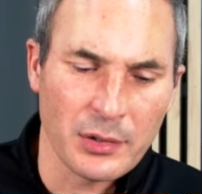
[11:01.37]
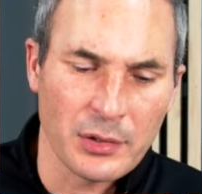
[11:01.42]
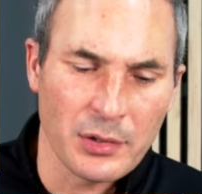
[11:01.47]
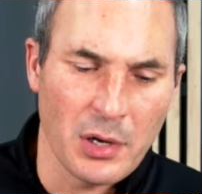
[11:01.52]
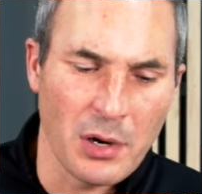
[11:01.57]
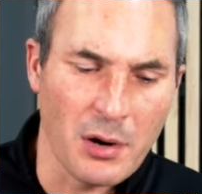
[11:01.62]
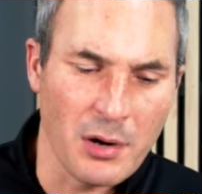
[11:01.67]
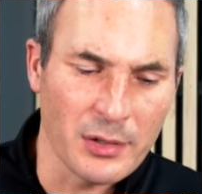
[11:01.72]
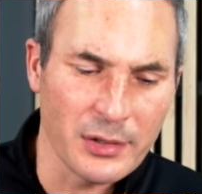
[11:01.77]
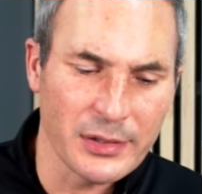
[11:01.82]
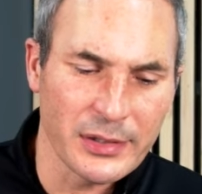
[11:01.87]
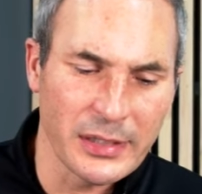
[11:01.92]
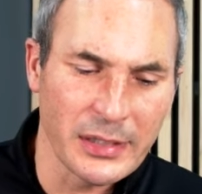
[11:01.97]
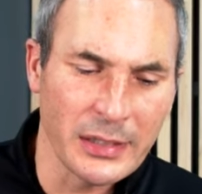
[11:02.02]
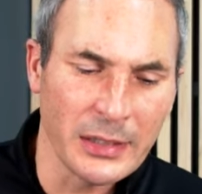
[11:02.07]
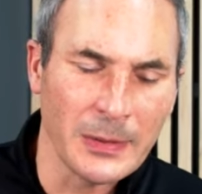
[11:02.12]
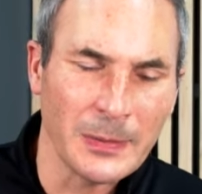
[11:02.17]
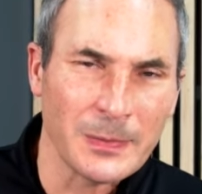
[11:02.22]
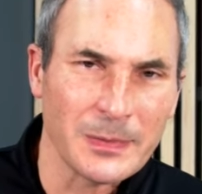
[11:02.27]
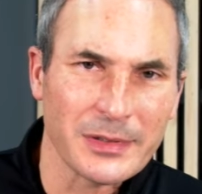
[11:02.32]
caused
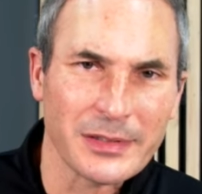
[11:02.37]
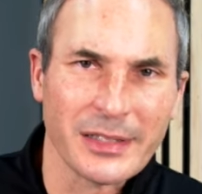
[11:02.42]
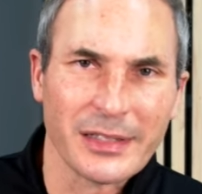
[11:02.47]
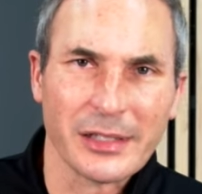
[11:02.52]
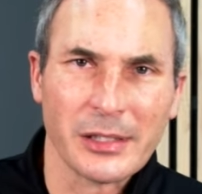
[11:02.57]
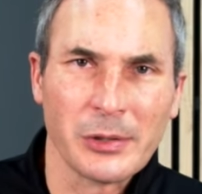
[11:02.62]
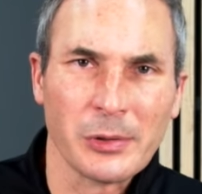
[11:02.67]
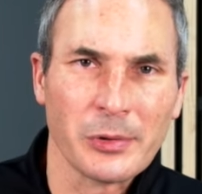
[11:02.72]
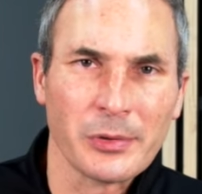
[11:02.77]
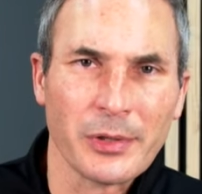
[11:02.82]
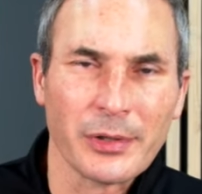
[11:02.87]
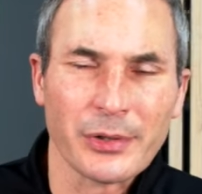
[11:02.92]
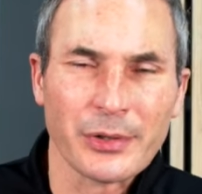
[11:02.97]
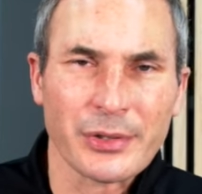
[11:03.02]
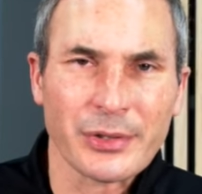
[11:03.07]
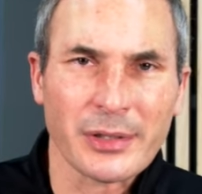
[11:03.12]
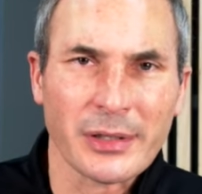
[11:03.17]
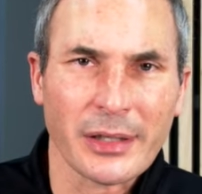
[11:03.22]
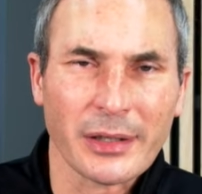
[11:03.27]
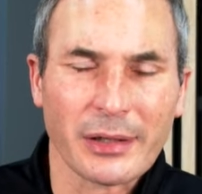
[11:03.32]
him to heal their
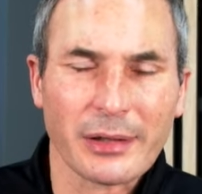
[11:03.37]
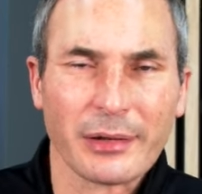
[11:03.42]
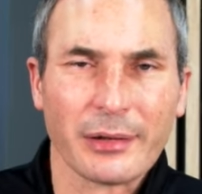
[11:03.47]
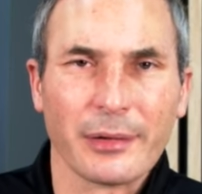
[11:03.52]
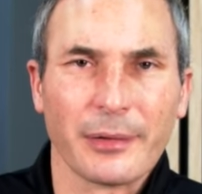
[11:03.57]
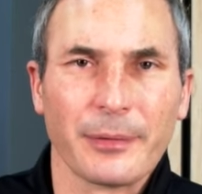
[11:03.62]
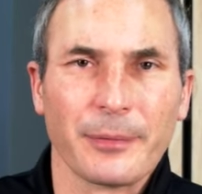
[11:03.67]
sick.